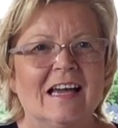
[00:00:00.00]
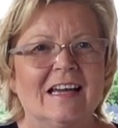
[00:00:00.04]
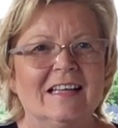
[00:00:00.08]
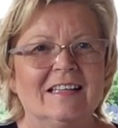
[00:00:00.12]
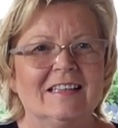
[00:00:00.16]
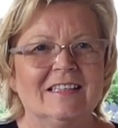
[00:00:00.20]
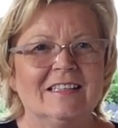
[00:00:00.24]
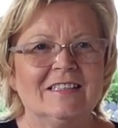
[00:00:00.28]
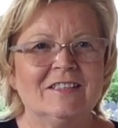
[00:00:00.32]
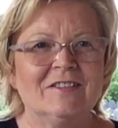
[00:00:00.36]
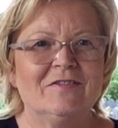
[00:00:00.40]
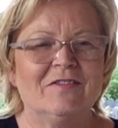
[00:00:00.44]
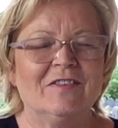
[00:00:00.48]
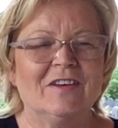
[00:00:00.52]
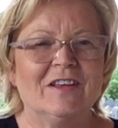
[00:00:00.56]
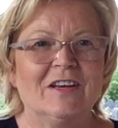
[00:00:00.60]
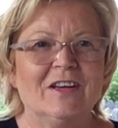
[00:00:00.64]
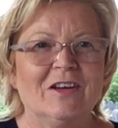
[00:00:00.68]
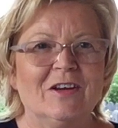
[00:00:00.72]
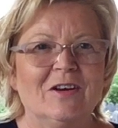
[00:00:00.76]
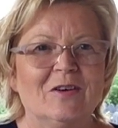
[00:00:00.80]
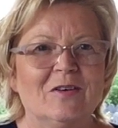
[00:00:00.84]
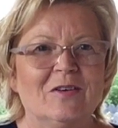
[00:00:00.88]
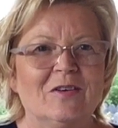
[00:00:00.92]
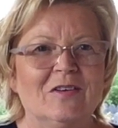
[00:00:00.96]
And this
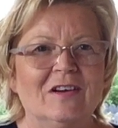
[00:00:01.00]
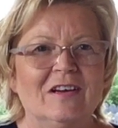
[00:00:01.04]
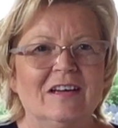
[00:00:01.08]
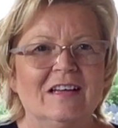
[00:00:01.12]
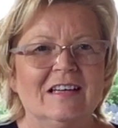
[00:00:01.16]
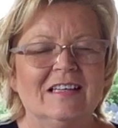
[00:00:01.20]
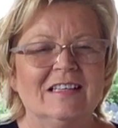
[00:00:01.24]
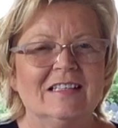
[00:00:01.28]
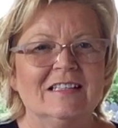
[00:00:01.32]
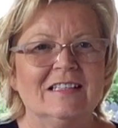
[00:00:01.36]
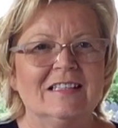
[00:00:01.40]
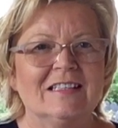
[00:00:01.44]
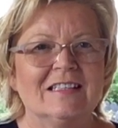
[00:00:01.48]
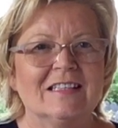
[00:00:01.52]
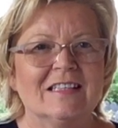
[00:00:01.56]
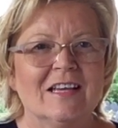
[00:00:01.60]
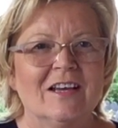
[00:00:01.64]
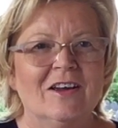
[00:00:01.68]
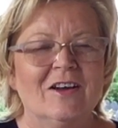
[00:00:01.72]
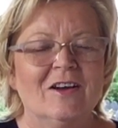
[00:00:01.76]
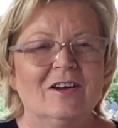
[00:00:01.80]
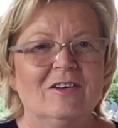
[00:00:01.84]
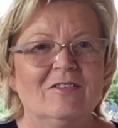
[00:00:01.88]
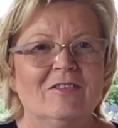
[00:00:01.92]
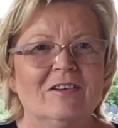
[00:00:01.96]
video is
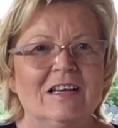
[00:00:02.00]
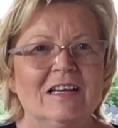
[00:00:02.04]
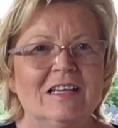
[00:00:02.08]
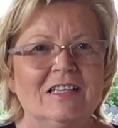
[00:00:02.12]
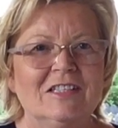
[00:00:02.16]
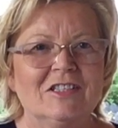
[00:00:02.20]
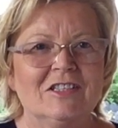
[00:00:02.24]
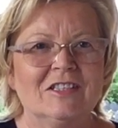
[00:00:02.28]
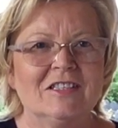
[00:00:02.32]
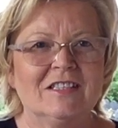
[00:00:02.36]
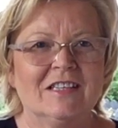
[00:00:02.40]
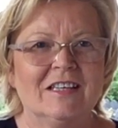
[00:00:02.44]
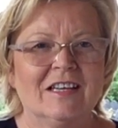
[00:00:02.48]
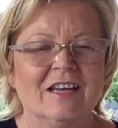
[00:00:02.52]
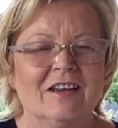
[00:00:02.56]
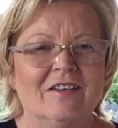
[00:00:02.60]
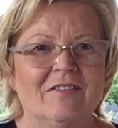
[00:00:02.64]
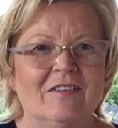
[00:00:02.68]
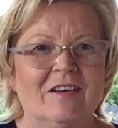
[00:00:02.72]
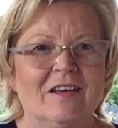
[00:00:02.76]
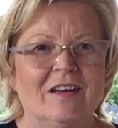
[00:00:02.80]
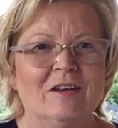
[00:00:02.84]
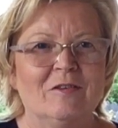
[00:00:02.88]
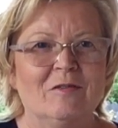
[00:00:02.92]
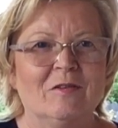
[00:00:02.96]
really just to
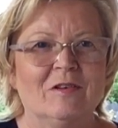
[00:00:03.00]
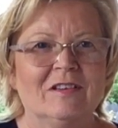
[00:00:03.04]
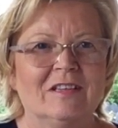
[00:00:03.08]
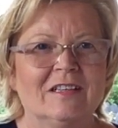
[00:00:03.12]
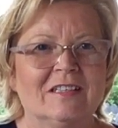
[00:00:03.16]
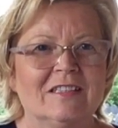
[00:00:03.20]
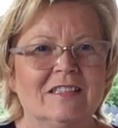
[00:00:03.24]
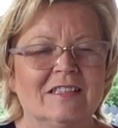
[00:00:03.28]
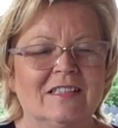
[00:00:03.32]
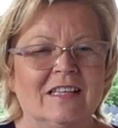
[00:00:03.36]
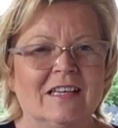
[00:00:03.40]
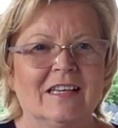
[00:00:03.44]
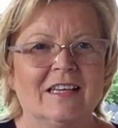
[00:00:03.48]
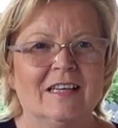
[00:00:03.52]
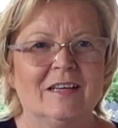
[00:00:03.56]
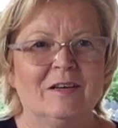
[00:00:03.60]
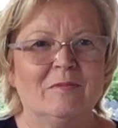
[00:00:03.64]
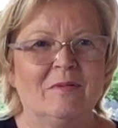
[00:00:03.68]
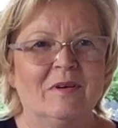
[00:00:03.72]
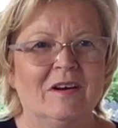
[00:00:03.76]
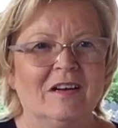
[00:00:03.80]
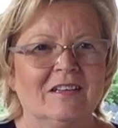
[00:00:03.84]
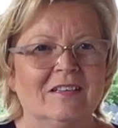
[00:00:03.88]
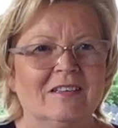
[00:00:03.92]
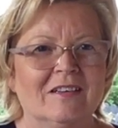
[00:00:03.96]
give anyone that's thinking
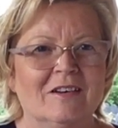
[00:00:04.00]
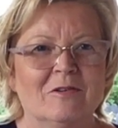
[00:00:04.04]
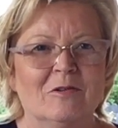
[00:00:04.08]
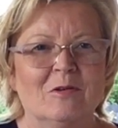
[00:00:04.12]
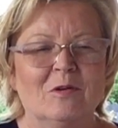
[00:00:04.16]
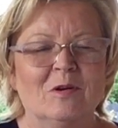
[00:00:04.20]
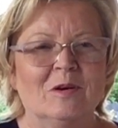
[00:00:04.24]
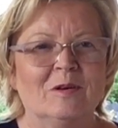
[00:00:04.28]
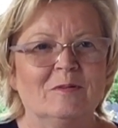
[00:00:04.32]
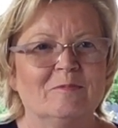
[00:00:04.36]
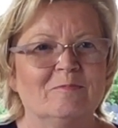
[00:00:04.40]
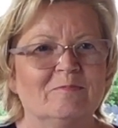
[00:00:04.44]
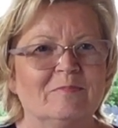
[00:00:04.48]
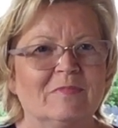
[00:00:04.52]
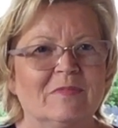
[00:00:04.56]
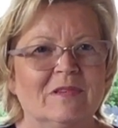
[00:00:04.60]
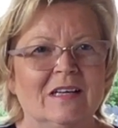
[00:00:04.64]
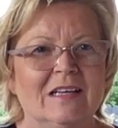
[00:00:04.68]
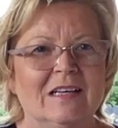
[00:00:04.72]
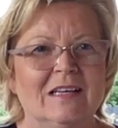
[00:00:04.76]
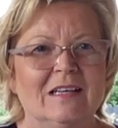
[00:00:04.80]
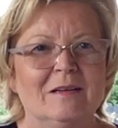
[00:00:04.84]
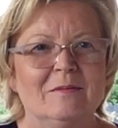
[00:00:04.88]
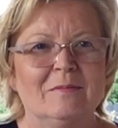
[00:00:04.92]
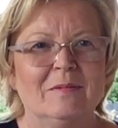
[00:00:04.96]
about going
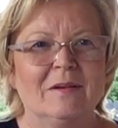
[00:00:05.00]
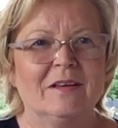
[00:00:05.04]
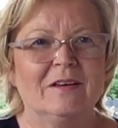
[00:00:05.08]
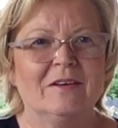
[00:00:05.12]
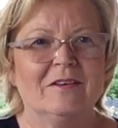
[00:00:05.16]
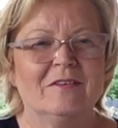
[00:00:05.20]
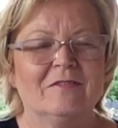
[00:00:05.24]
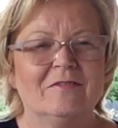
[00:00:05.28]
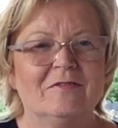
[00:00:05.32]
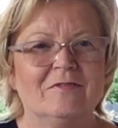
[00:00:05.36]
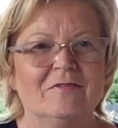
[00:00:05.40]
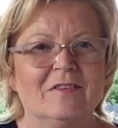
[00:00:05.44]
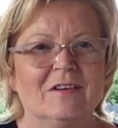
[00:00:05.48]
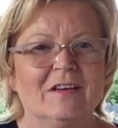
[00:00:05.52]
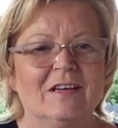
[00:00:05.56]
a little bit of